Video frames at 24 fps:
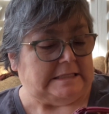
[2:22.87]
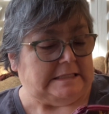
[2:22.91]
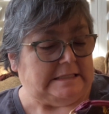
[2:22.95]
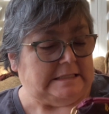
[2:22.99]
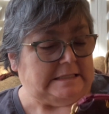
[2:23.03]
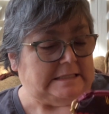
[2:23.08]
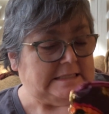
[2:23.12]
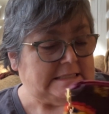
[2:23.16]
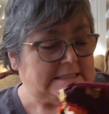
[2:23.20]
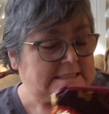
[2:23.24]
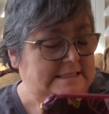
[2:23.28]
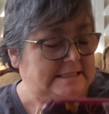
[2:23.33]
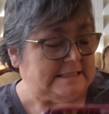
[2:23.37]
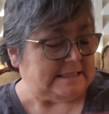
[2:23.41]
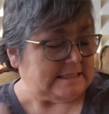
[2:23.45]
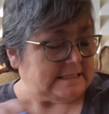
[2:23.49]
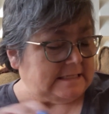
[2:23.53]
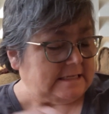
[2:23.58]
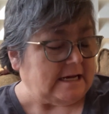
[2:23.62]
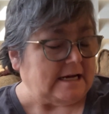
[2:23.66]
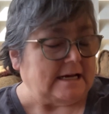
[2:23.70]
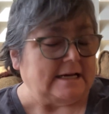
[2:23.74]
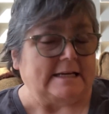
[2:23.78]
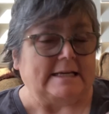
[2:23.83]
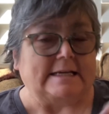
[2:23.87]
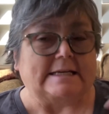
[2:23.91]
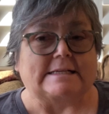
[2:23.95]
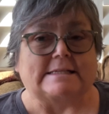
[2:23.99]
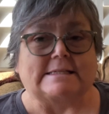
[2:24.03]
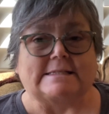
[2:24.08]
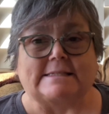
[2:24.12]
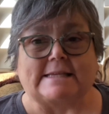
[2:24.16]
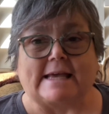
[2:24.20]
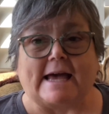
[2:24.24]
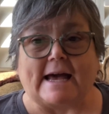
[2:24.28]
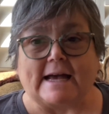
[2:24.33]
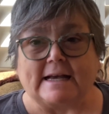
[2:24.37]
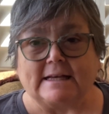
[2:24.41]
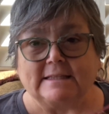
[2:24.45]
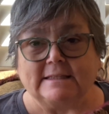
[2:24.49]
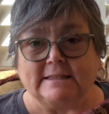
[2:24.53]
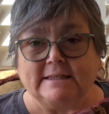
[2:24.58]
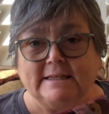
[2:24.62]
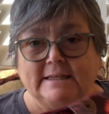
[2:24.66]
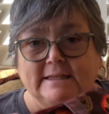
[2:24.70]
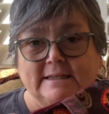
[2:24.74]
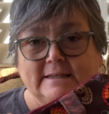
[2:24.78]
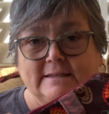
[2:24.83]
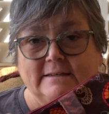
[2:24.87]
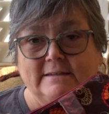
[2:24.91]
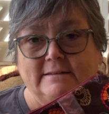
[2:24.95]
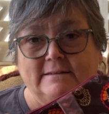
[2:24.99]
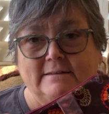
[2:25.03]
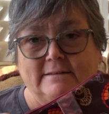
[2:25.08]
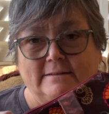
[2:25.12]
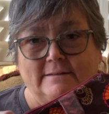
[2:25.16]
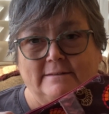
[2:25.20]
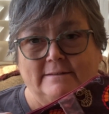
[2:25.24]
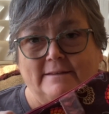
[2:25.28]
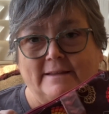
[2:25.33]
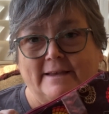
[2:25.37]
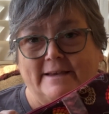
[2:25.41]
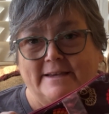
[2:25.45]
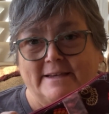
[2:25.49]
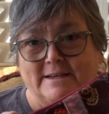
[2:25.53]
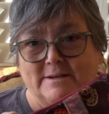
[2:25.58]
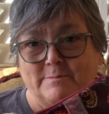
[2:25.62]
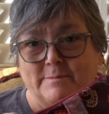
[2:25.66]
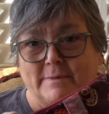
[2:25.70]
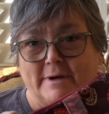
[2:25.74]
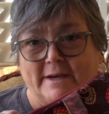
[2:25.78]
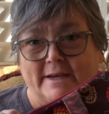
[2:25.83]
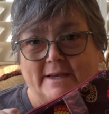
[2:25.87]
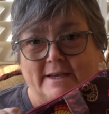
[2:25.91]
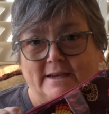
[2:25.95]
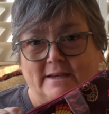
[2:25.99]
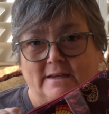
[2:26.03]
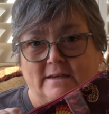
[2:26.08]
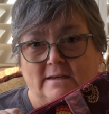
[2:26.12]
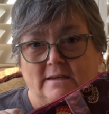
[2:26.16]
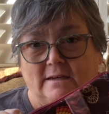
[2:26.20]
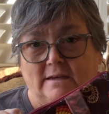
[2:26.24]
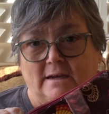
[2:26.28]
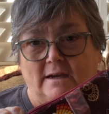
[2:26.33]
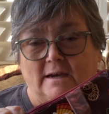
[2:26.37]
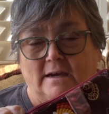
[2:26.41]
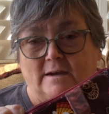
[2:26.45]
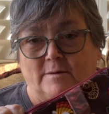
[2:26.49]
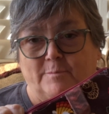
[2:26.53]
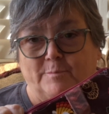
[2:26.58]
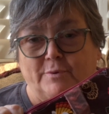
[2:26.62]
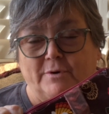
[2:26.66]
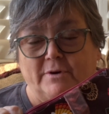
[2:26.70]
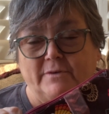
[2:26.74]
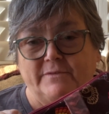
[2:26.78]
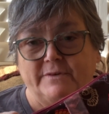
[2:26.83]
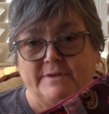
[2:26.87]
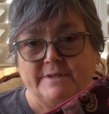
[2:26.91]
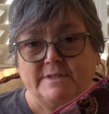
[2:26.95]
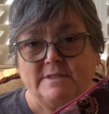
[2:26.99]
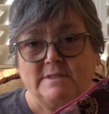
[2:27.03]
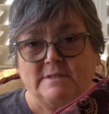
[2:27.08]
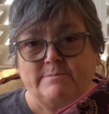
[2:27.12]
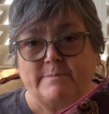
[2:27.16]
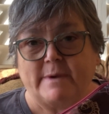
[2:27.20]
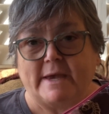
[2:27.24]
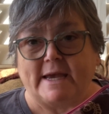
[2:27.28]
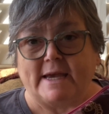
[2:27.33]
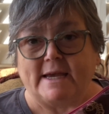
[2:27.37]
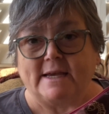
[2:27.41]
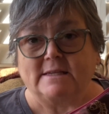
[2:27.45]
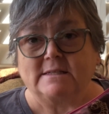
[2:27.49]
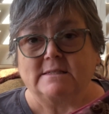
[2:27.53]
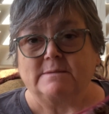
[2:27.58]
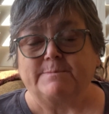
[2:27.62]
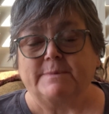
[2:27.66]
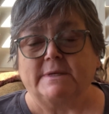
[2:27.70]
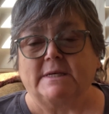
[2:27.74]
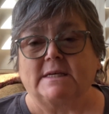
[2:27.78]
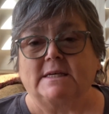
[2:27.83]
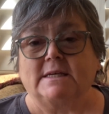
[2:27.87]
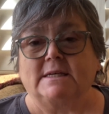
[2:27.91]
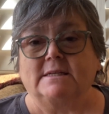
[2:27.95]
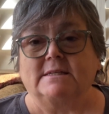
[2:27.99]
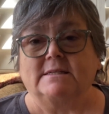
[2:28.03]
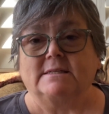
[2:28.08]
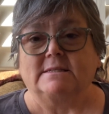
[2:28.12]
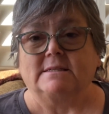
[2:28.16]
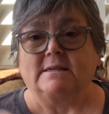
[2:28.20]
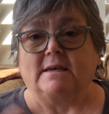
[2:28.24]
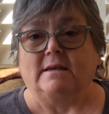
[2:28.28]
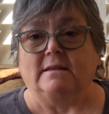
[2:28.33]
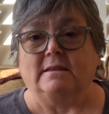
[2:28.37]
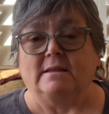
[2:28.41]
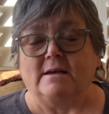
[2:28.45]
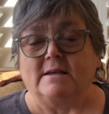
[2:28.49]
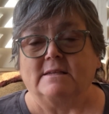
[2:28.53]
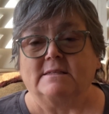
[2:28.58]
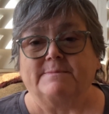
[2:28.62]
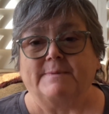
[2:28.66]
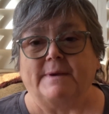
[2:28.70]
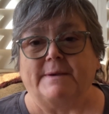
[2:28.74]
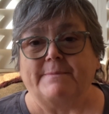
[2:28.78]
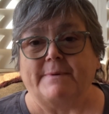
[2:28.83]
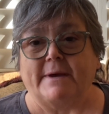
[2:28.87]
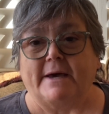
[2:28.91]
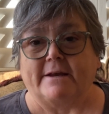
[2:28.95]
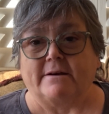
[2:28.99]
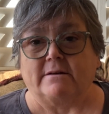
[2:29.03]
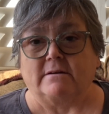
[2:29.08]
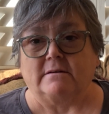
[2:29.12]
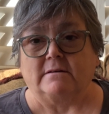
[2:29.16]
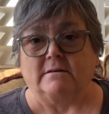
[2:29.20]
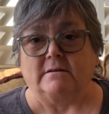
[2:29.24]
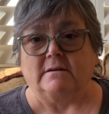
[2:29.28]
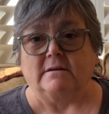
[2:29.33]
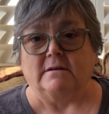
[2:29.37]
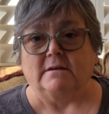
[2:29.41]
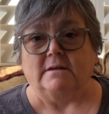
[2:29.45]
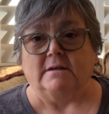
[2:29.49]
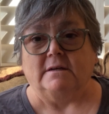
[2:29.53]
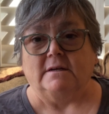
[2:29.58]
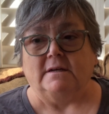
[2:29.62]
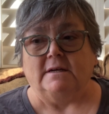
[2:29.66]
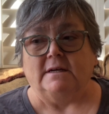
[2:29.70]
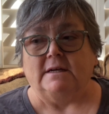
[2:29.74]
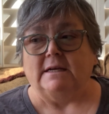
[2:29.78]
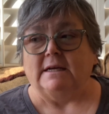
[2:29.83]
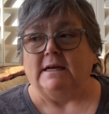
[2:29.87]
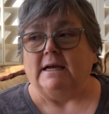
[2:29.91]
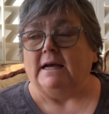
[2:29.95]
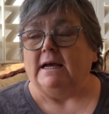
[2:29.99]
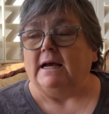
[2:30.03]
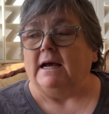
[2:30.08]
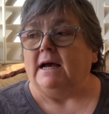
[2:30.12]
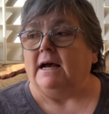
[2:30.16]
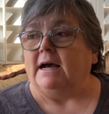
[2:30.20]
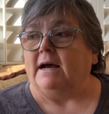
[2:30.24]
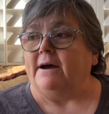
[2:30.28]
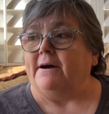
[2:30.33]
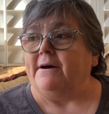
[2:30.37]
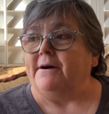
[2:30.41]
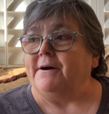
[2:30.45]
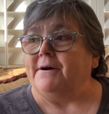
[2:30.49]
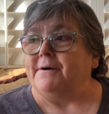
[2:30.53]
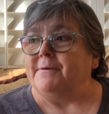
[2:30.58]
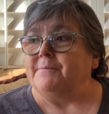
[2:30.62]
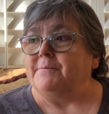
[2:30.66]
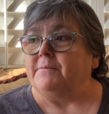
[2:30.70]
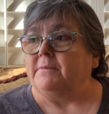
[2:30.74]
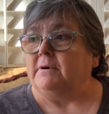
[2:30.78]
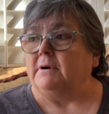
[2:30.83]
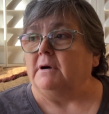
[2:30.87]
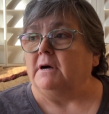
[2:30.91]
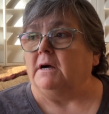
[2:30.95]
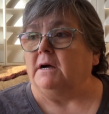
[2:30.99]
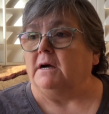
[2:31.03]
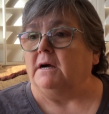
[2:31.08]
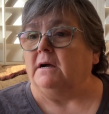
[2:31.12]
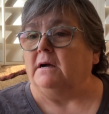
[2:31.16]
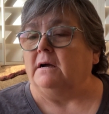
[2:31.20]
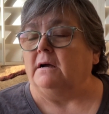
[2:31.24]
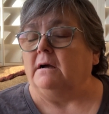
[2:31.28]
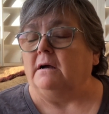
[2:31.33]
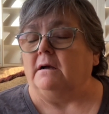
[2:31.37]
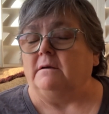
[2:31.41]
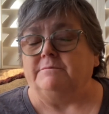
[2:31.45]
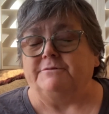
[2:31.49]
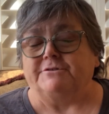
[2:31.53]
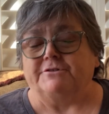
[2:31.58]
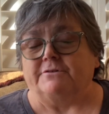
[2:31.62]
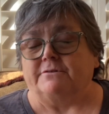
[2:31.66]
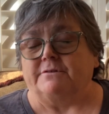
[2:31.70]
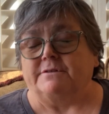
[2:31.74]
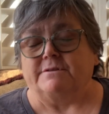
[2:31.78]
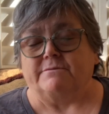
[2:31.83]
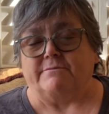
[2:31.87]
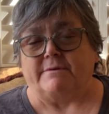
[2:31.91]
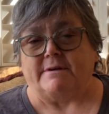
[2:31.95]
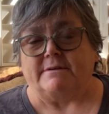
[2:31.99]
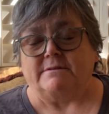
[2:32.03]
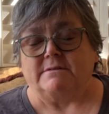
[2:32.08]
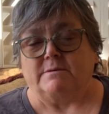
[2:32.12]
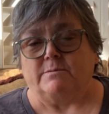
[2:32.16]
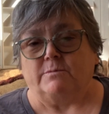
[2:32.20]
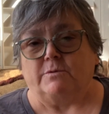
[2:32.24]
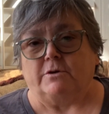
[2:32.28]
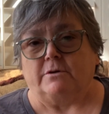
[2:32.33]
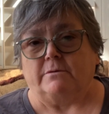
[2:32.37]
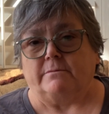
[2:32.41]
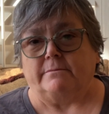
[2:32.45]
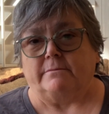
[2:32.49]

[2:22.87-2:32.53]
this is not exactly like my uh, previous bags because I lost my pattern. Um, I'm sure it's around somewhere.